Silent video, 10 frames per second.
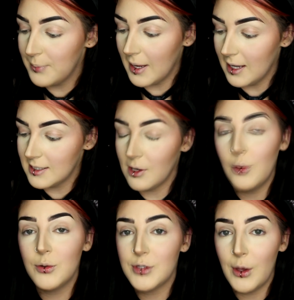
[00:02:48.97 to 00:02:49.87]
But to
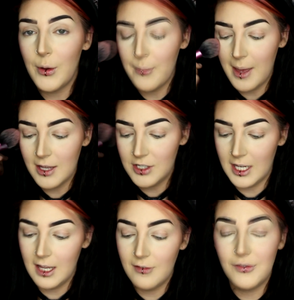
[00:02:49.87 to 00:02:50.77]
also match
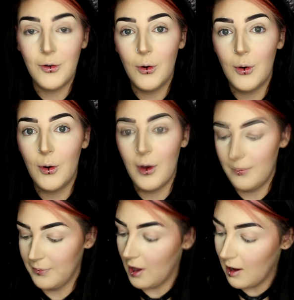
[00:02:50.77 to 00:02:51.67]
it, for
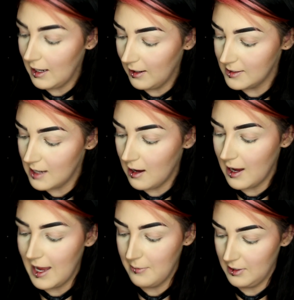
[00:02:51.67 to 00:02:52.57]
highlighter
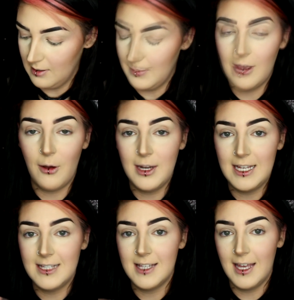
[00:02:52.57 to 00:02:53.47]
I am going to be going
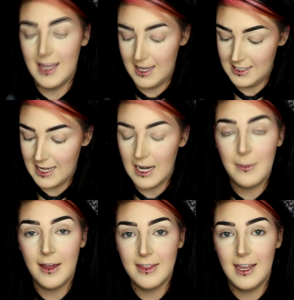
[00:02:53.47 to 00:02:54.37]
into
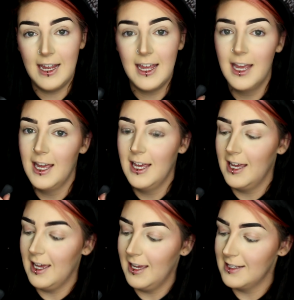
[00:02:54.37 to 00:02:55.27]
Telepathy,
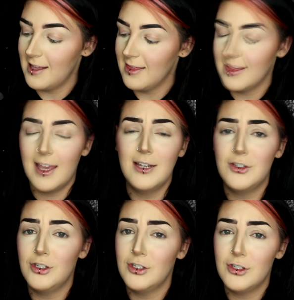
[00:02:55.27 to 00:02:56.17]
as that
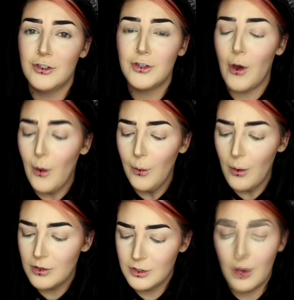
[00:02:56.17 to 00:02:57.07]
is just so